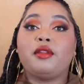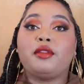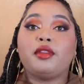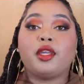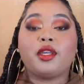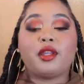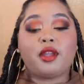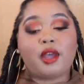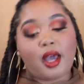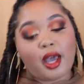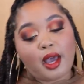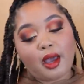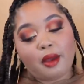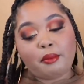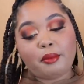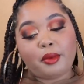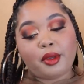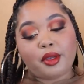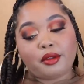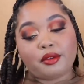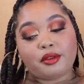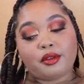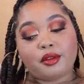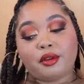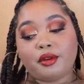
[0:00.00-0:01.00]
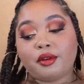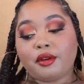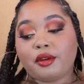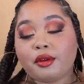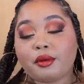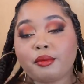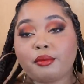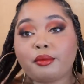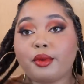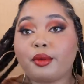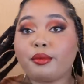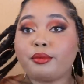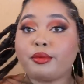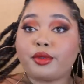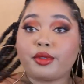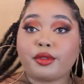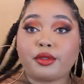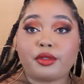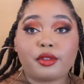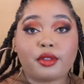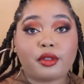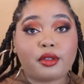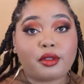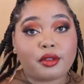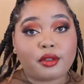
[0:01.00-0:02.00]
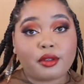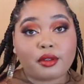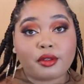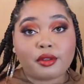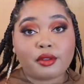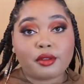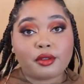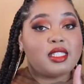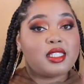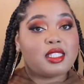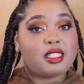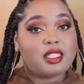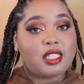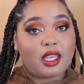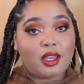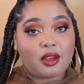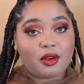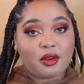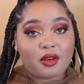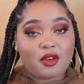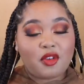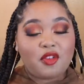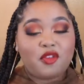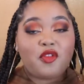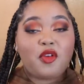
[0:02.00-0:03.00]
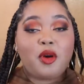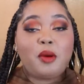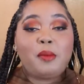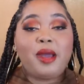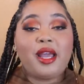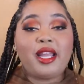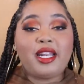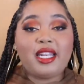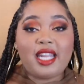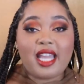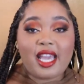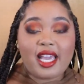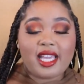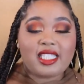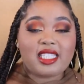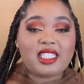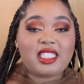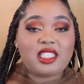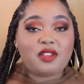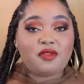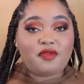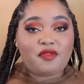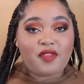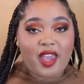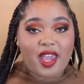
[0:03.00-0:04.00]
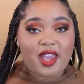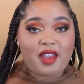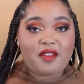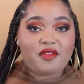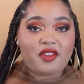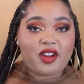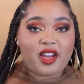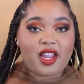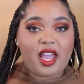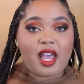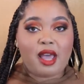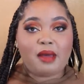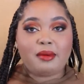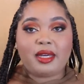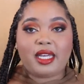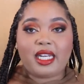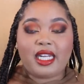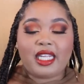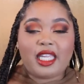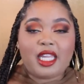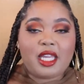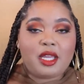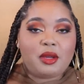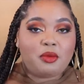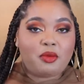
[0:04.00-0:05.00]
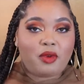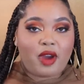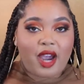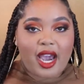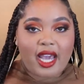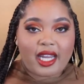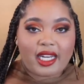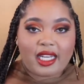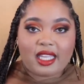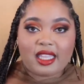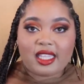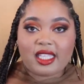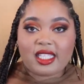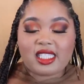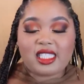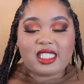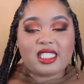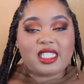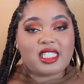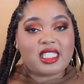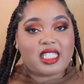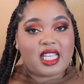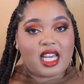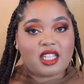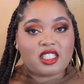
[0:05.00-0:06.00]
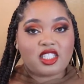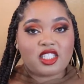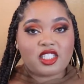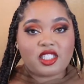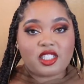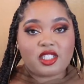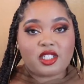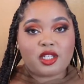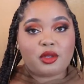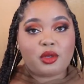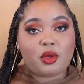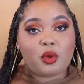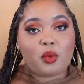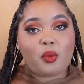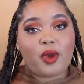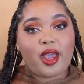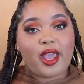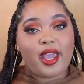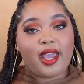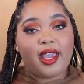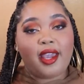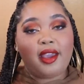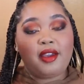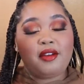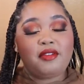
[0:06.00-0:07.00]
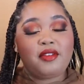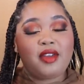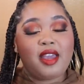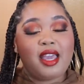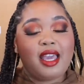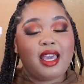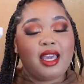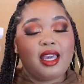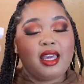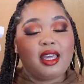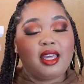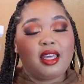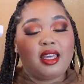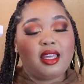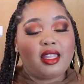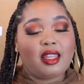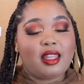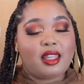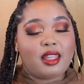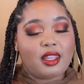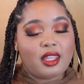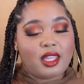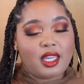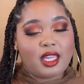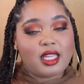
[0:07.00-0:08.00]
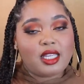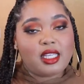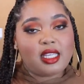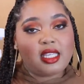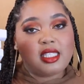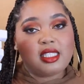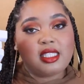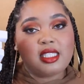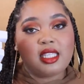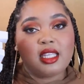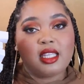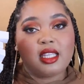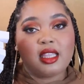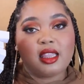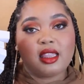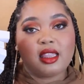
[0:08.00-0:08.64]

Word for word: that I made that up. I'm just saying. So, for my next favorite, I'm going to keep riding this Natasha Denona wave. These